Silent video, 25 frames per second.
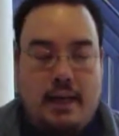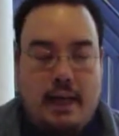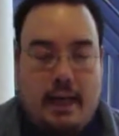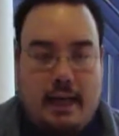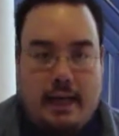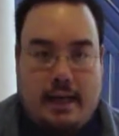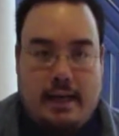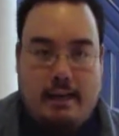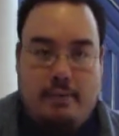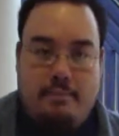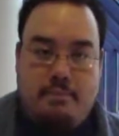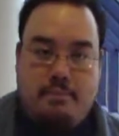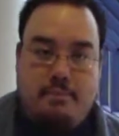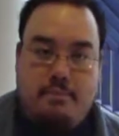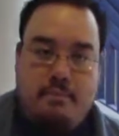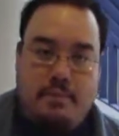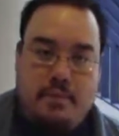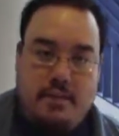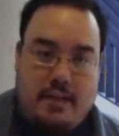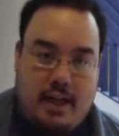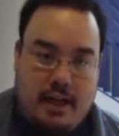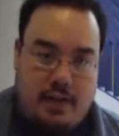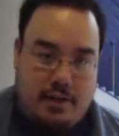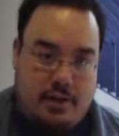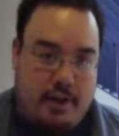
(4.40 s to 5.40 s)

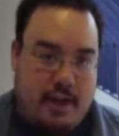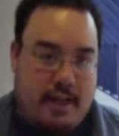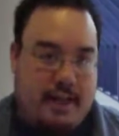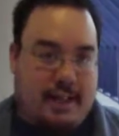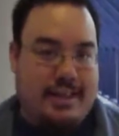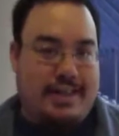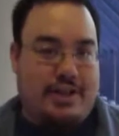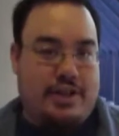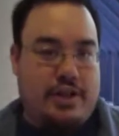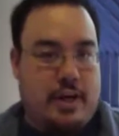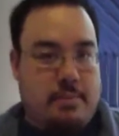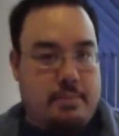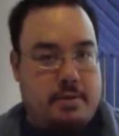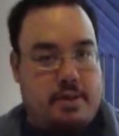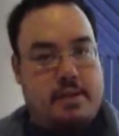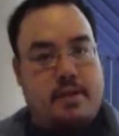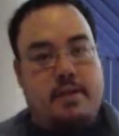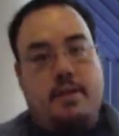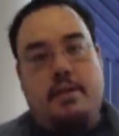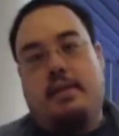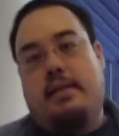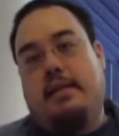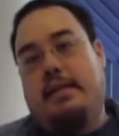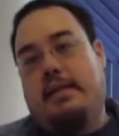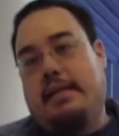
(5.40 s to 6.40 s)
I'm Dr. Alan Jamieson.
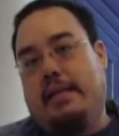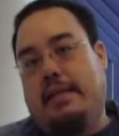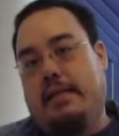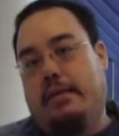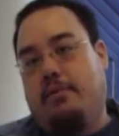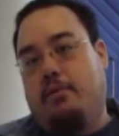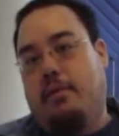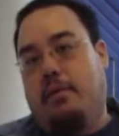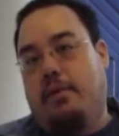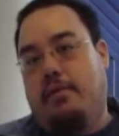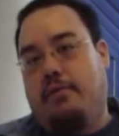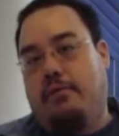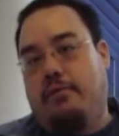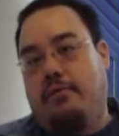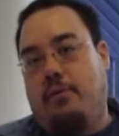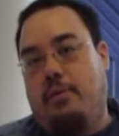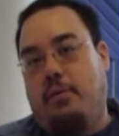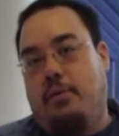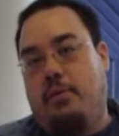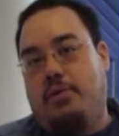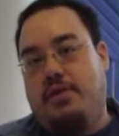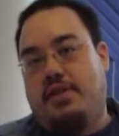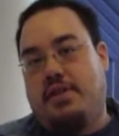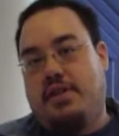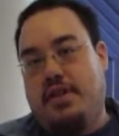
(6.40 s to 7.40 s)
I work
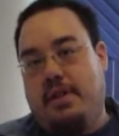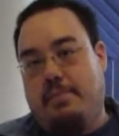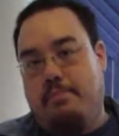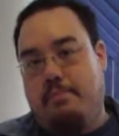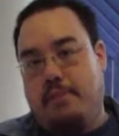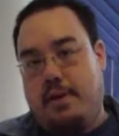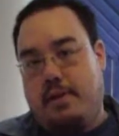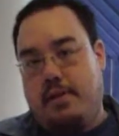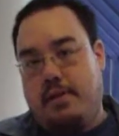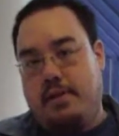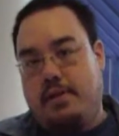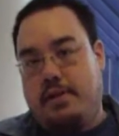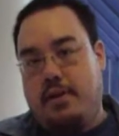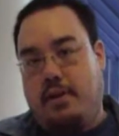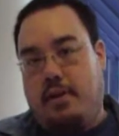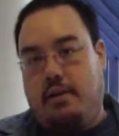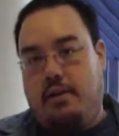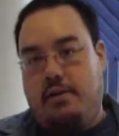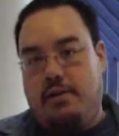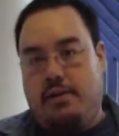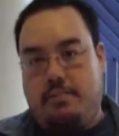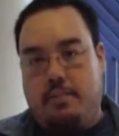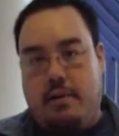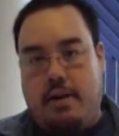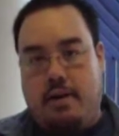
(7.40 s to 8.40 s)
for St. Mary's
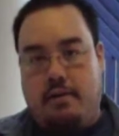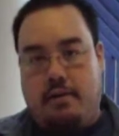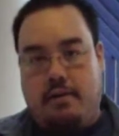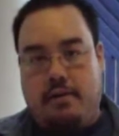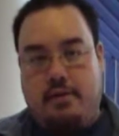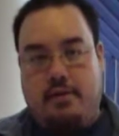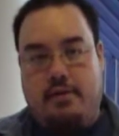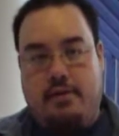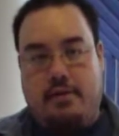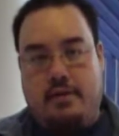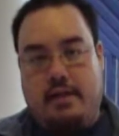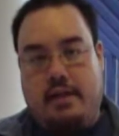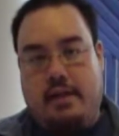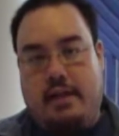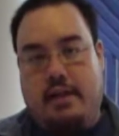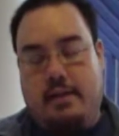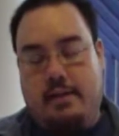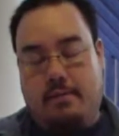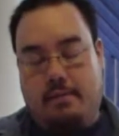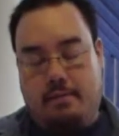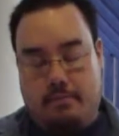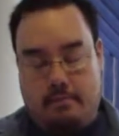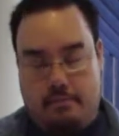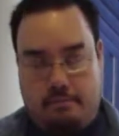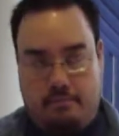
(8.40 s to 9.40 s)
College of Maryland.
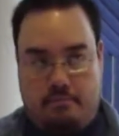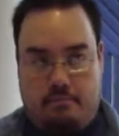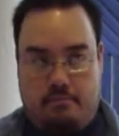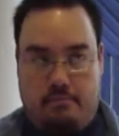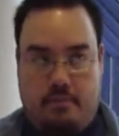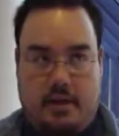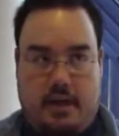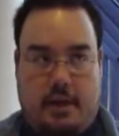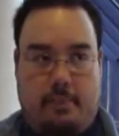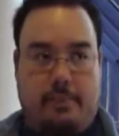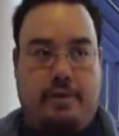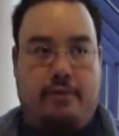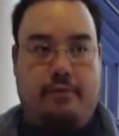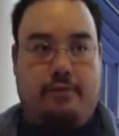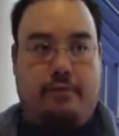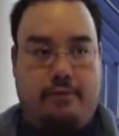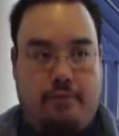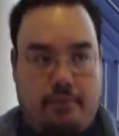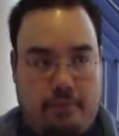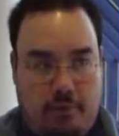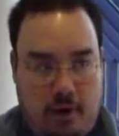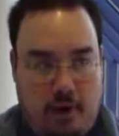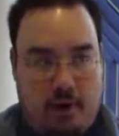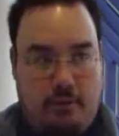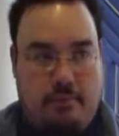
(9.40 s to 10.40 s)
I'm coming
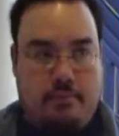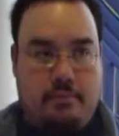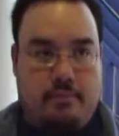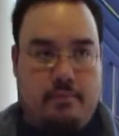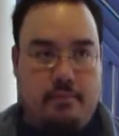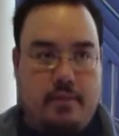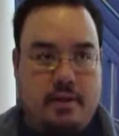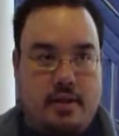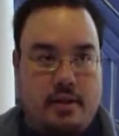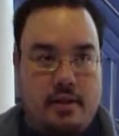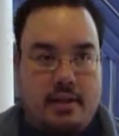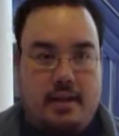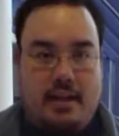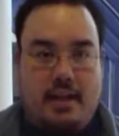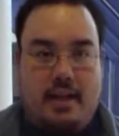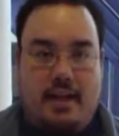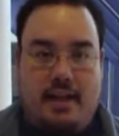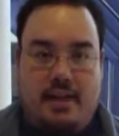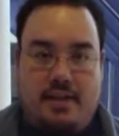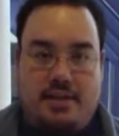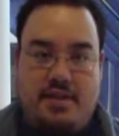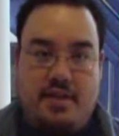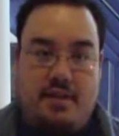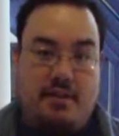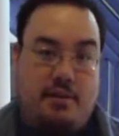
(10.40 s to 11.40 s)
from
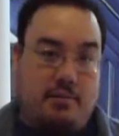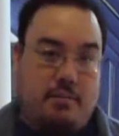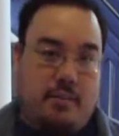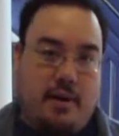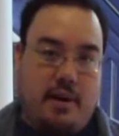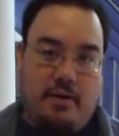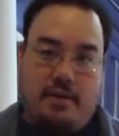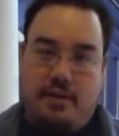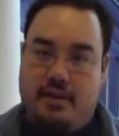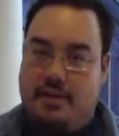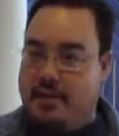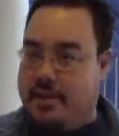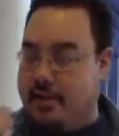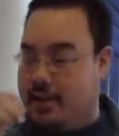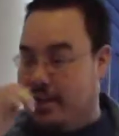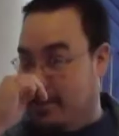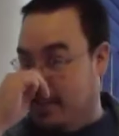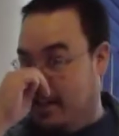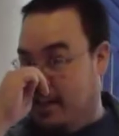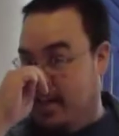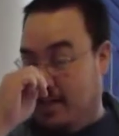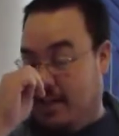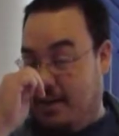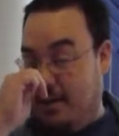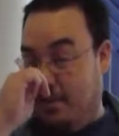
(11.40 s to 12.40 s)
Southern Maryland.
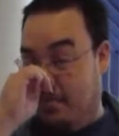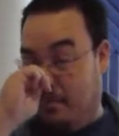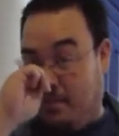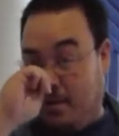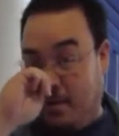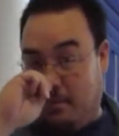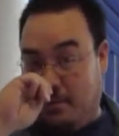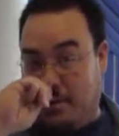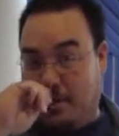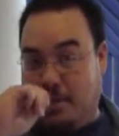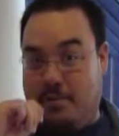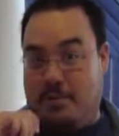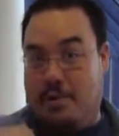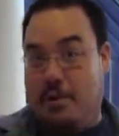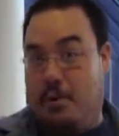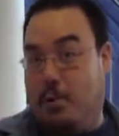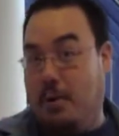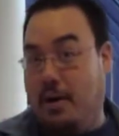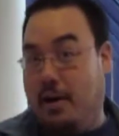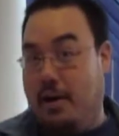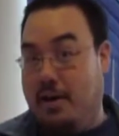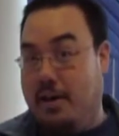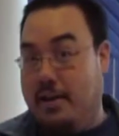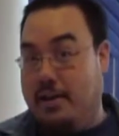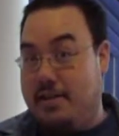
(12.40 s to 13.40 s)
You probably don't know
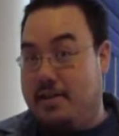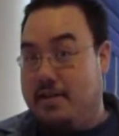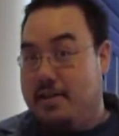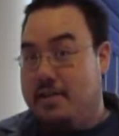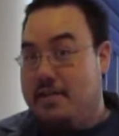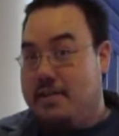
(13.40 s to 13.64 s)
where it is.